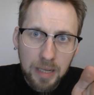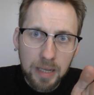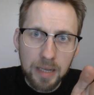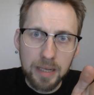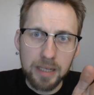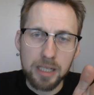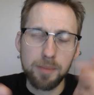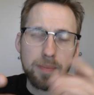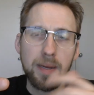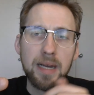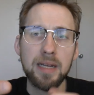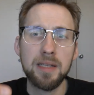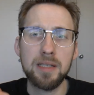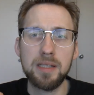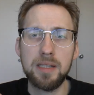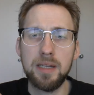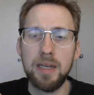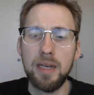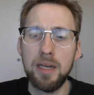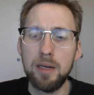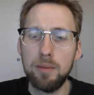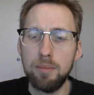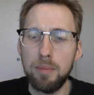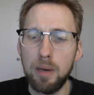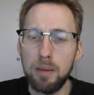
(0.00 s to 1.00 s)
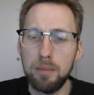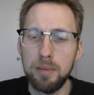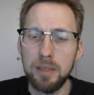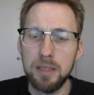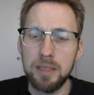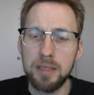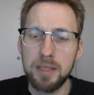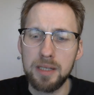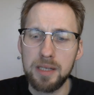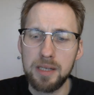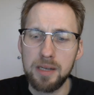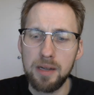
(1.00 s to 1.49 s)
expands the air bubble
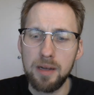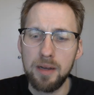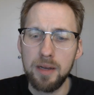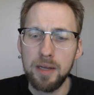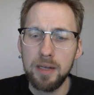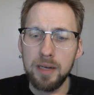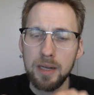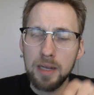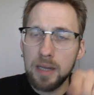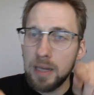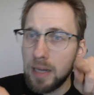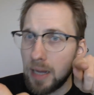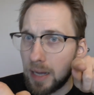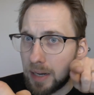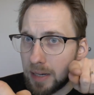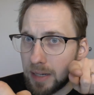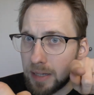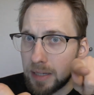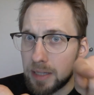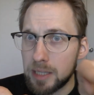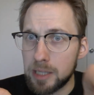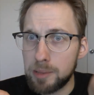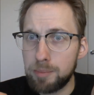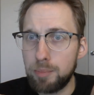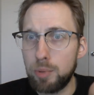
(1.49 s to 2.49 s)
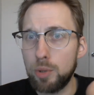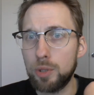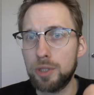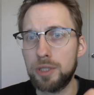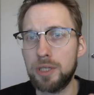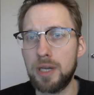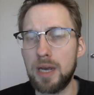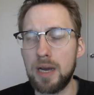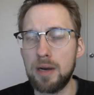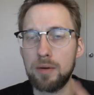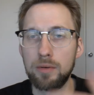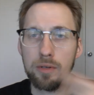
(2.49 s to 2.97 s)
inside, and ink is
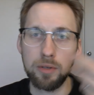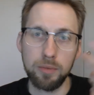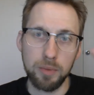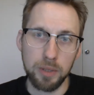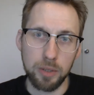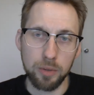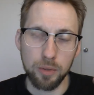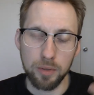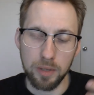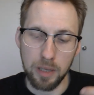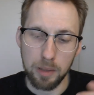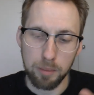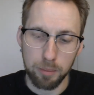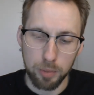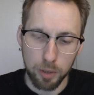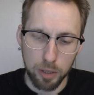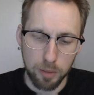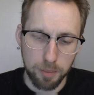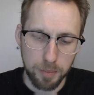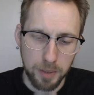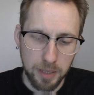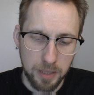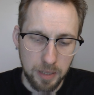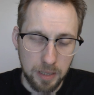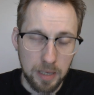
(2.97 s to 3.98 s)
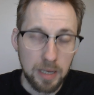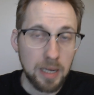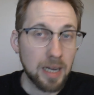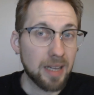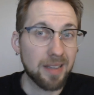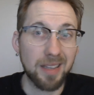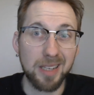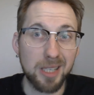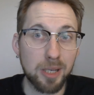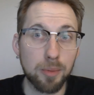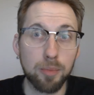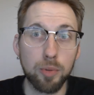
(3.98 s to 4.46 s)
pushed out. We call that burping, and
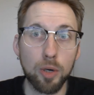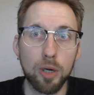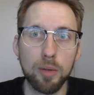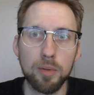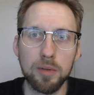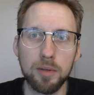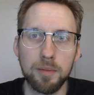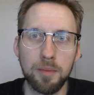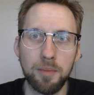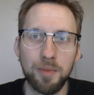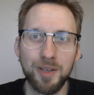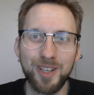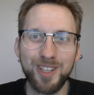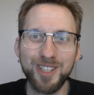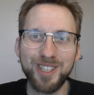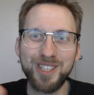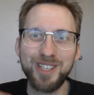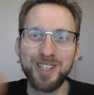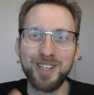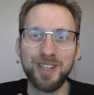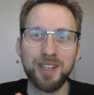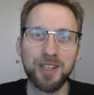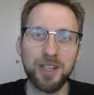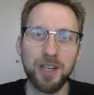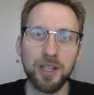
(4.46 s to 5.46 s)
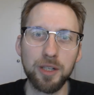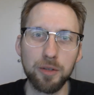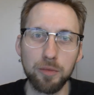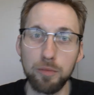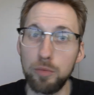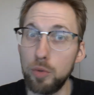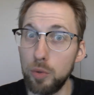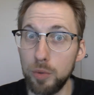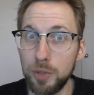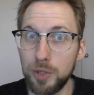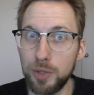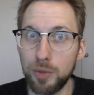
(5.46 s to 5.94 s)
that's a problem because it can kind
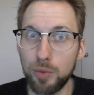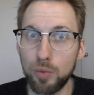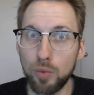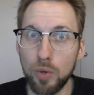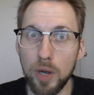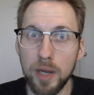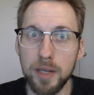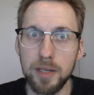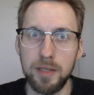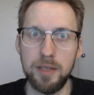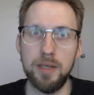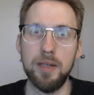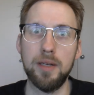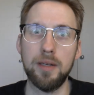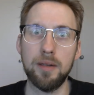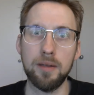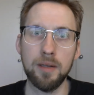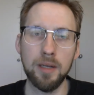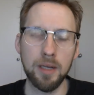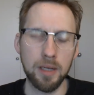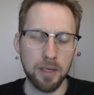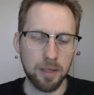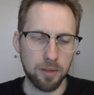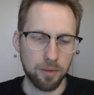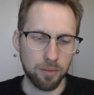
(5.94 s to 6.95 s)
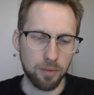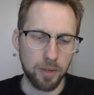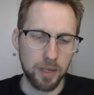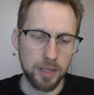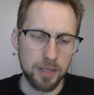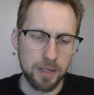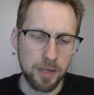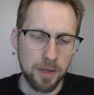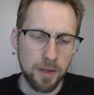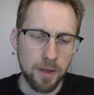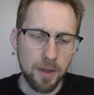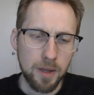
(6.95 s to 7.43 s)
of ruin your writing,
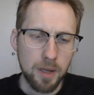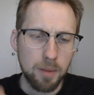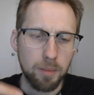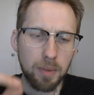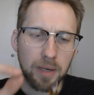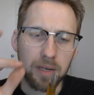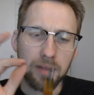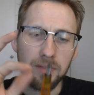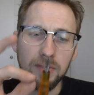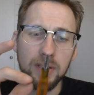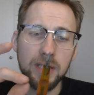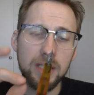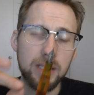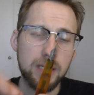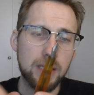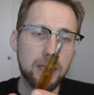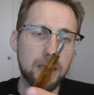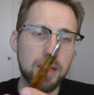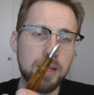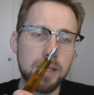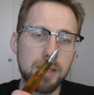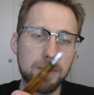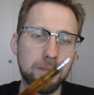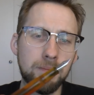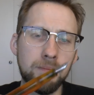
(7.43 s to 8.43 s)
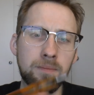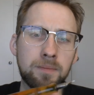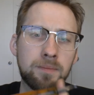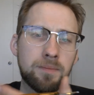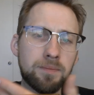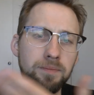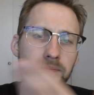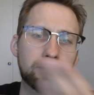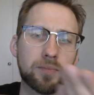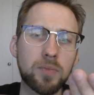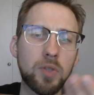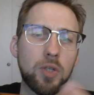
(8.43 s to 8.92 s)
right? But in this case,
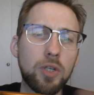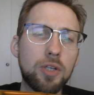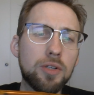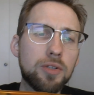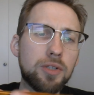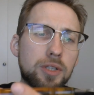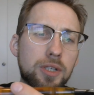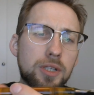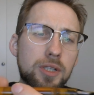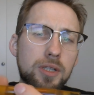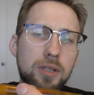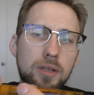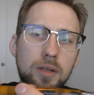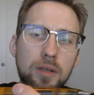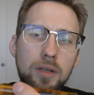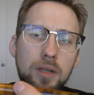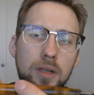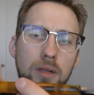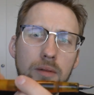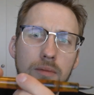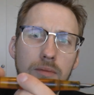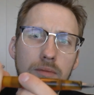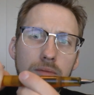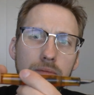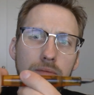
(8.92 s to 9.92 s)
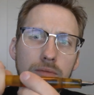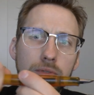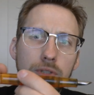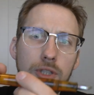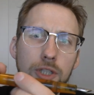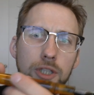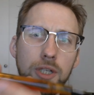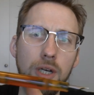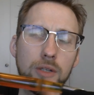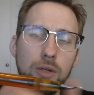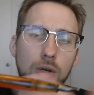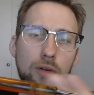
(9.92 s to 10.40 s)
you can just
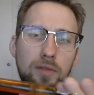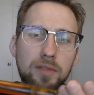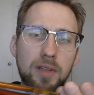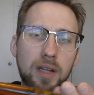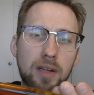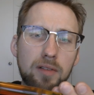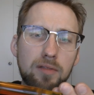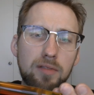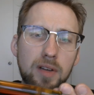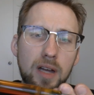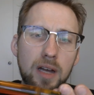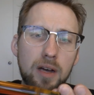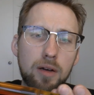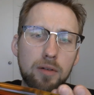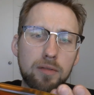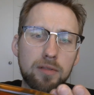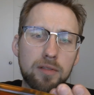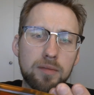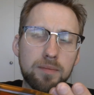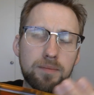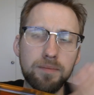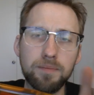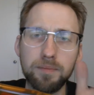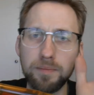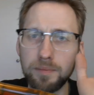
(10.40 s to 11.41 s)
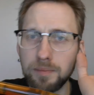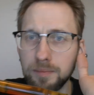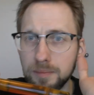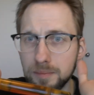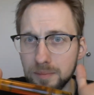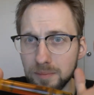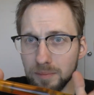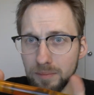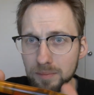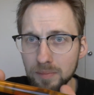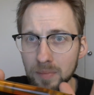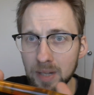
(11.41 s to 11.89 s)
shut off that valve,
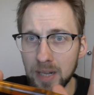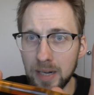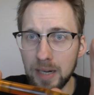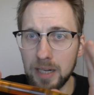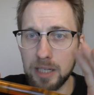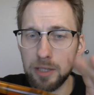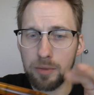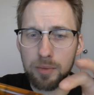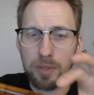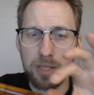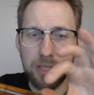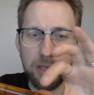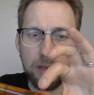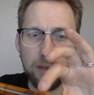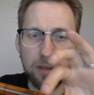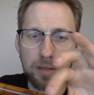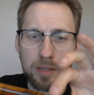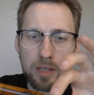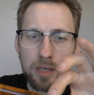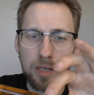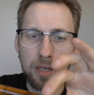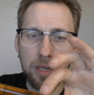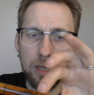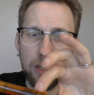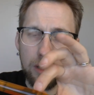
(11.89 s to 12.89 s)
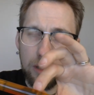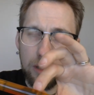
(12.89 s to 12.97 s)
and as a result,